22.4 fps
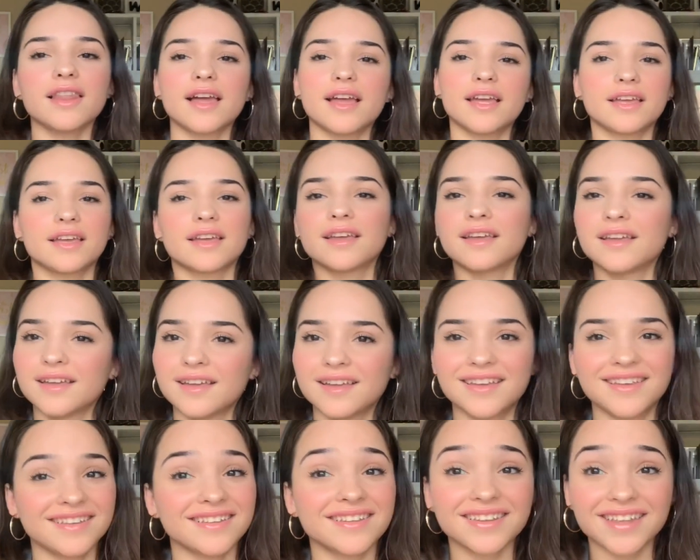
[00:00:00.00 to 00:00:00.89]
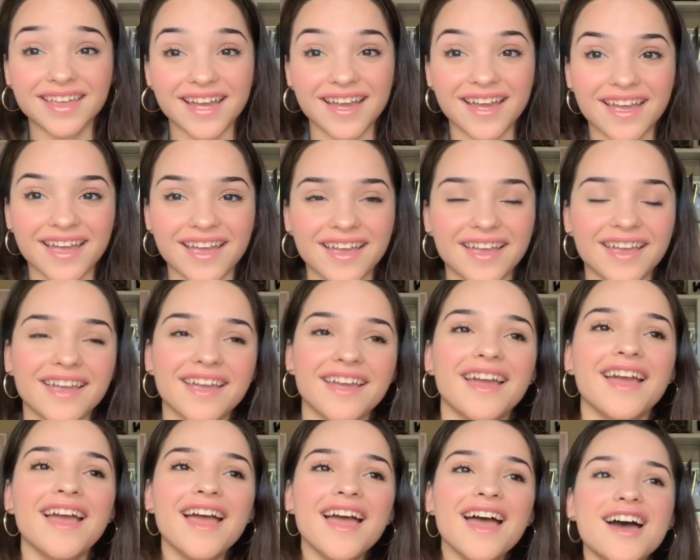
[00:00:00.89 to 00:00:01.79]
Like,
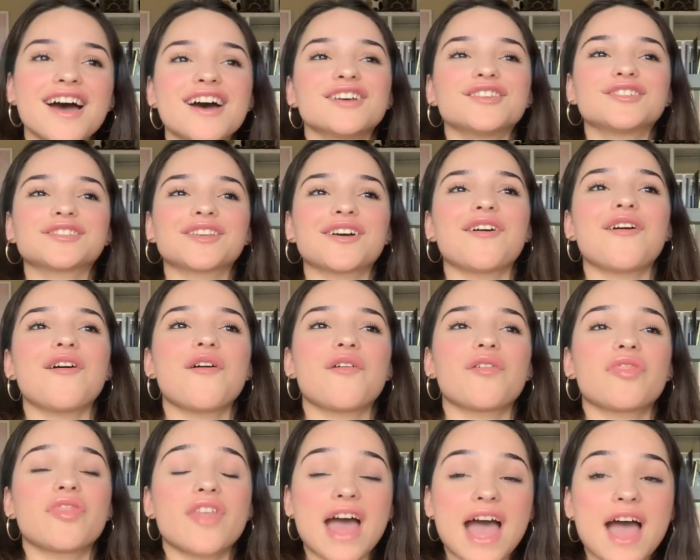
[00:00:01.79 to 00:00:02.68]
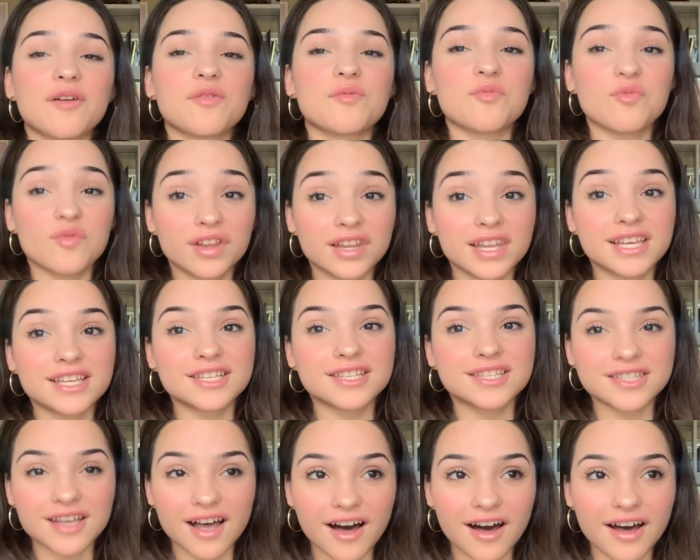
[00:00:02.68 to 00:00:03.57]
yay. So that really
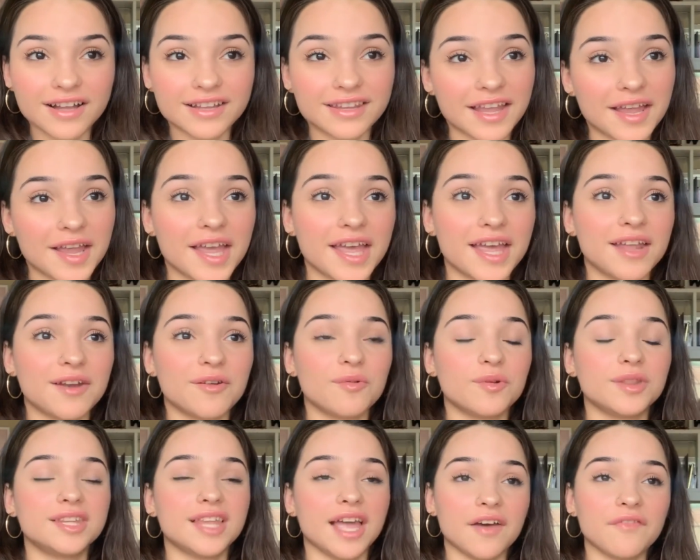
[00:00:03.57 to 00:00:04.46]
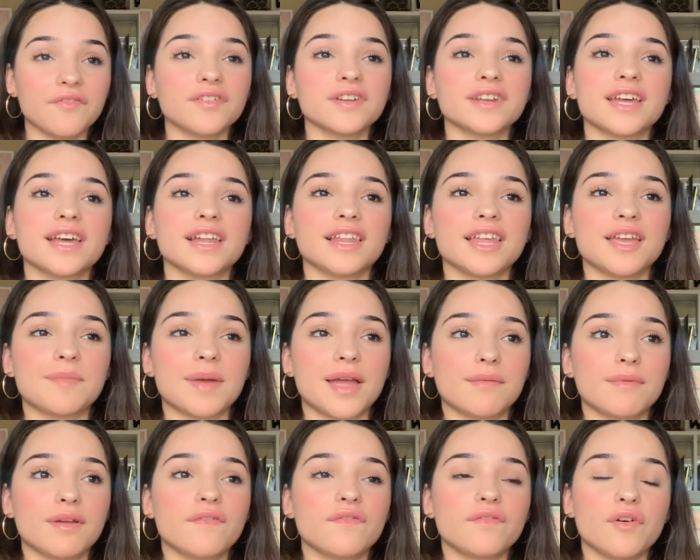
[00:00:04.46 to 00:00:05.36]
sucked. It definitely
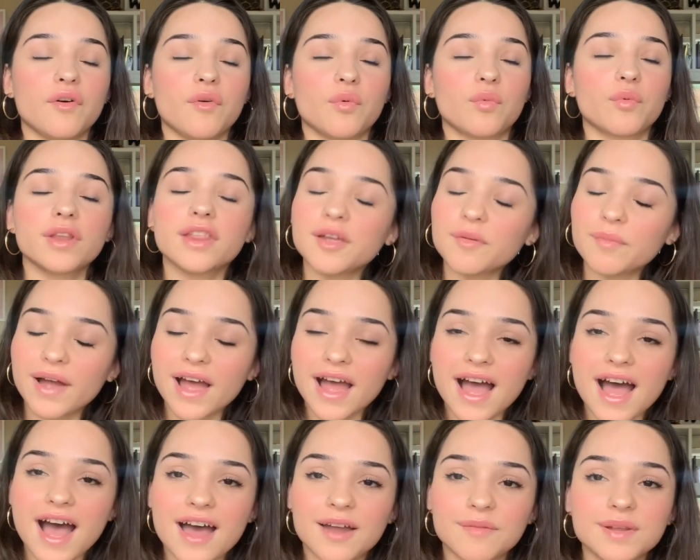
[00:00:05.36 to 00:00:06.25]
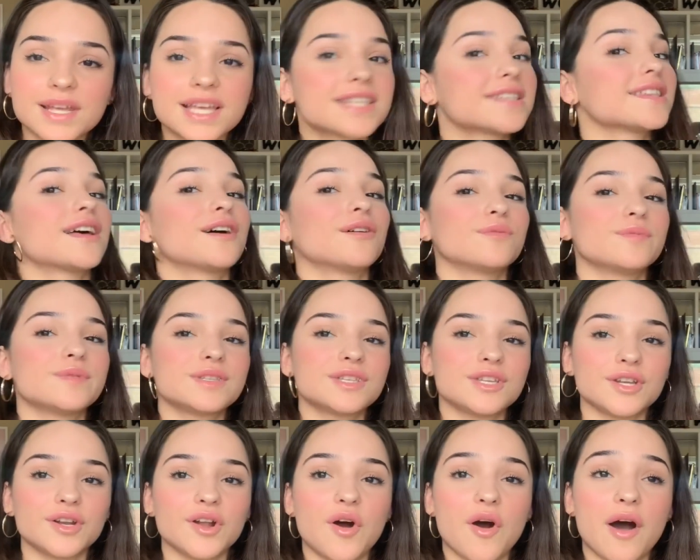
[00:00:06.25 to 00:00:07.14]
made me feel really bad because I
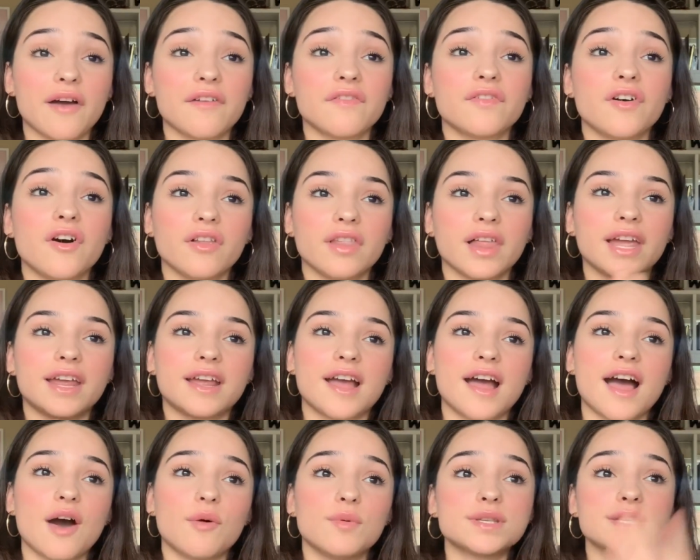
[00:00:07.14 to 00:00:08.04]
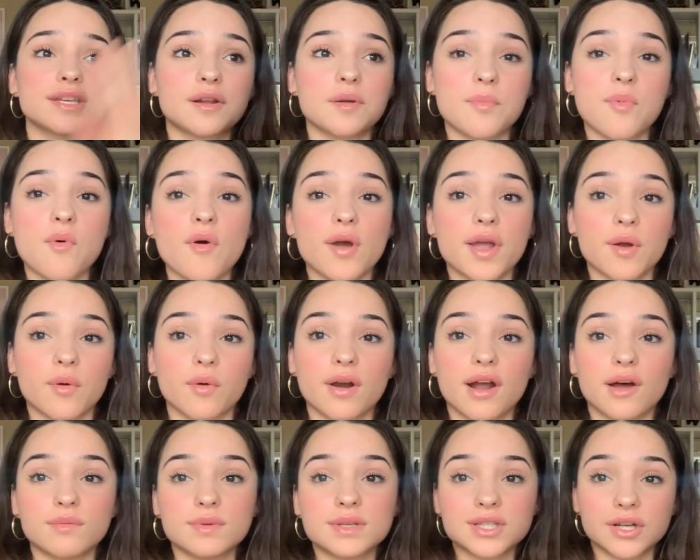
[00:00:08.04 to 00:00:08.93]
was, you know, I felt like I was at a point
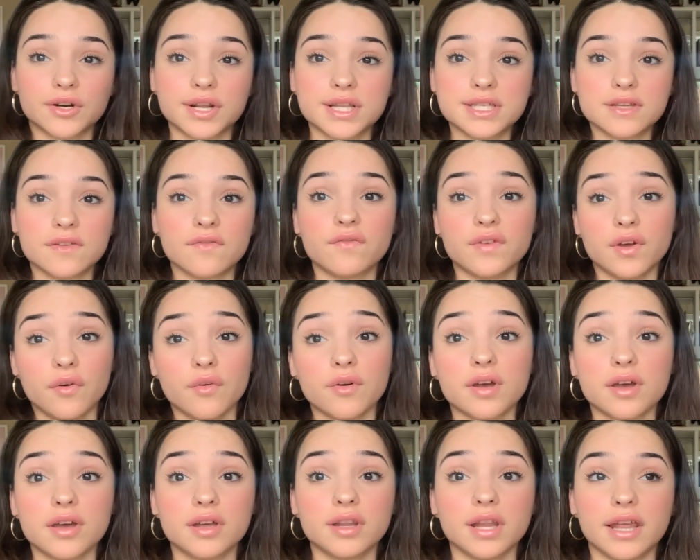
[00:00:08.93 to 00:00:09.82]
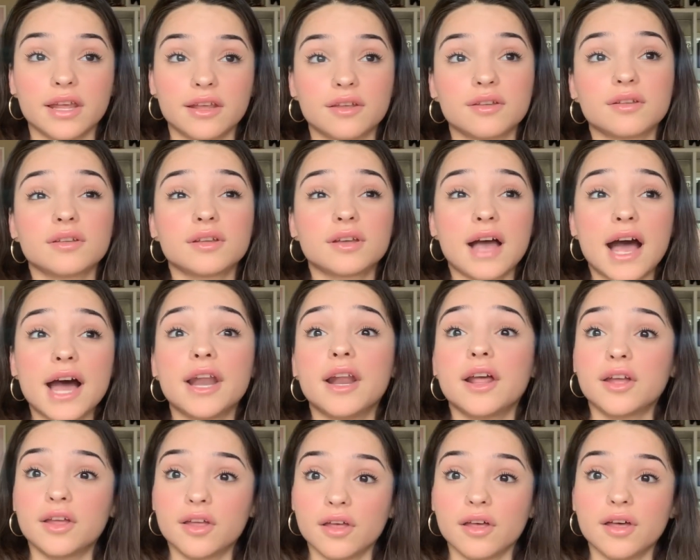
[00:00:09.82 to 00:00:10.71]
where I was starting to feel, like,
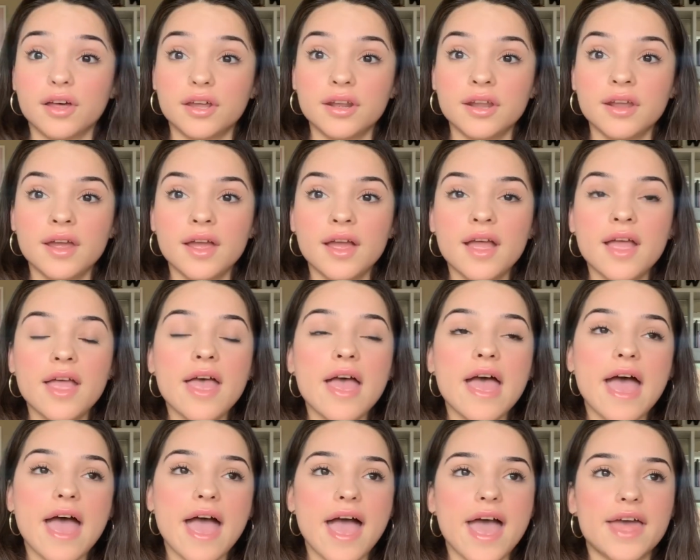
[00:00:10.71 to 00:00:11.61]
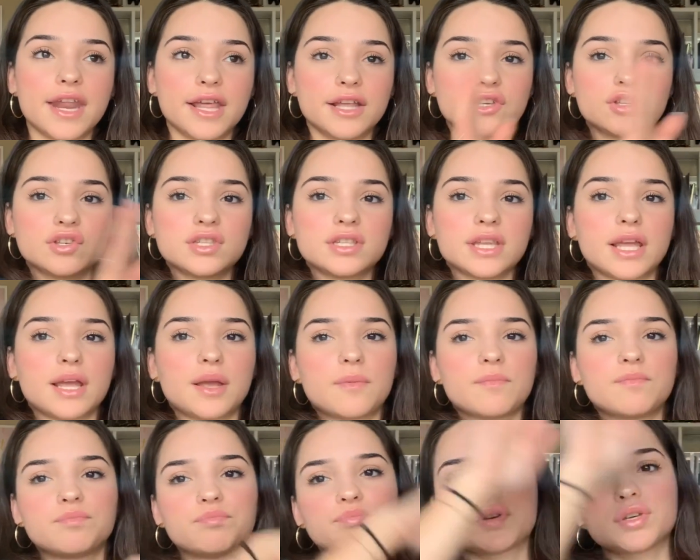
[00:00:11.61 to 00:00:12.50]
kind of good. And it just
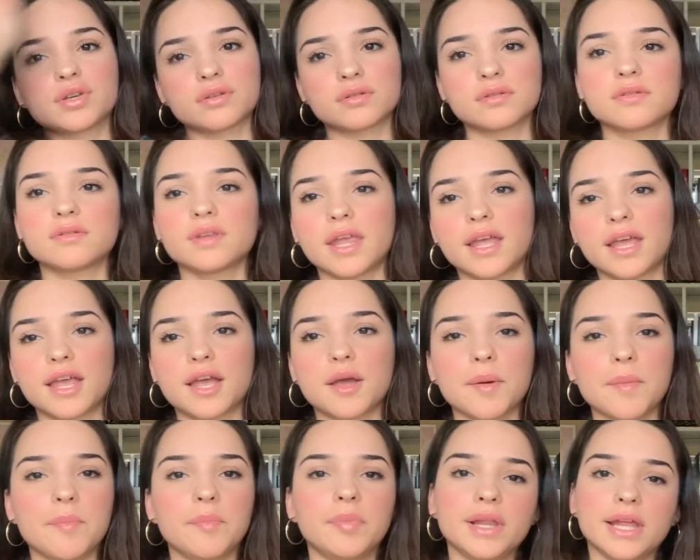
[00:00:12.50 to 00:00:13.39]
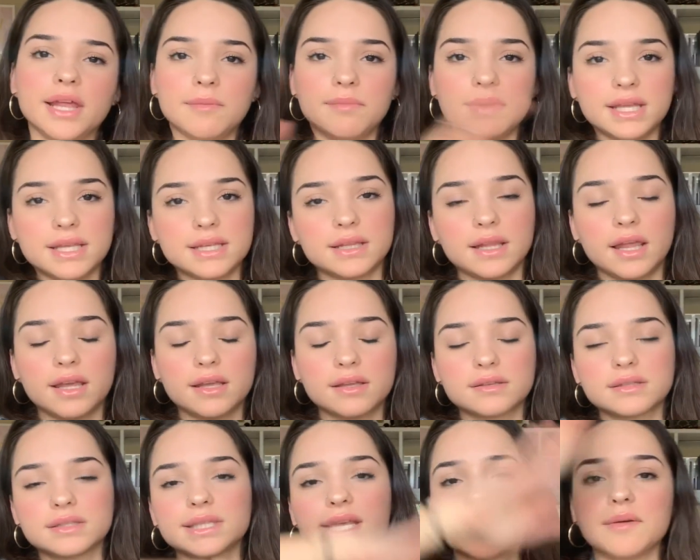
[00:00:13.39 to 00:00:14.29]
like, psh, like it completely
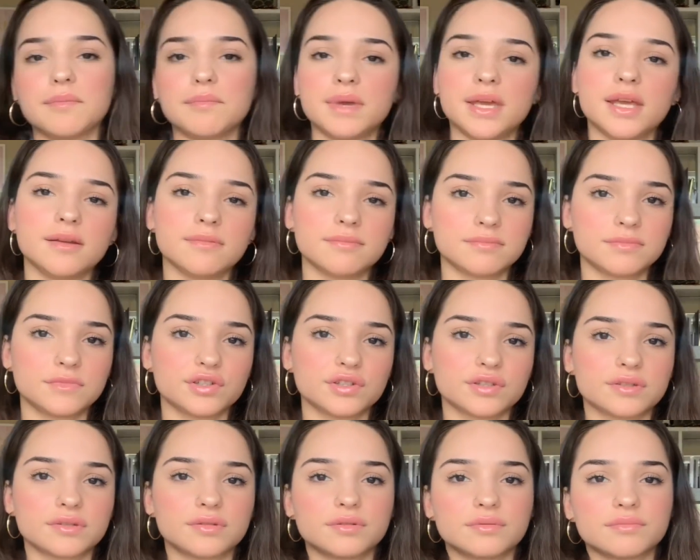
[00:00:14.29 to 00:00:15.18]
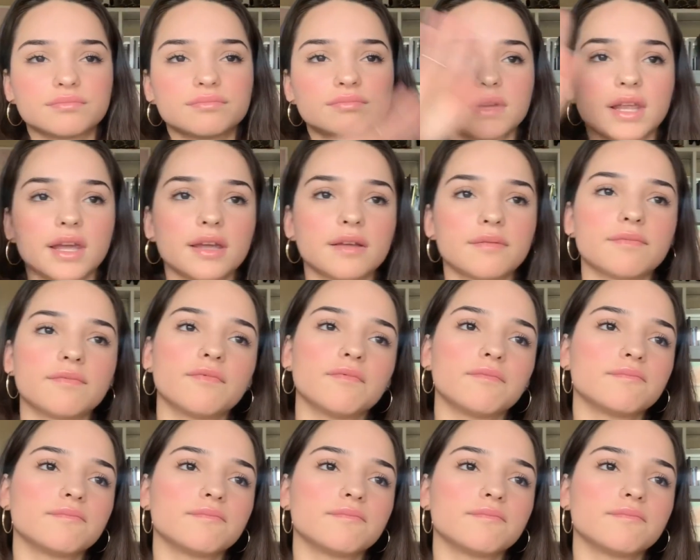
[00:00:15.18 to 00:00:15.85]
like sent me just like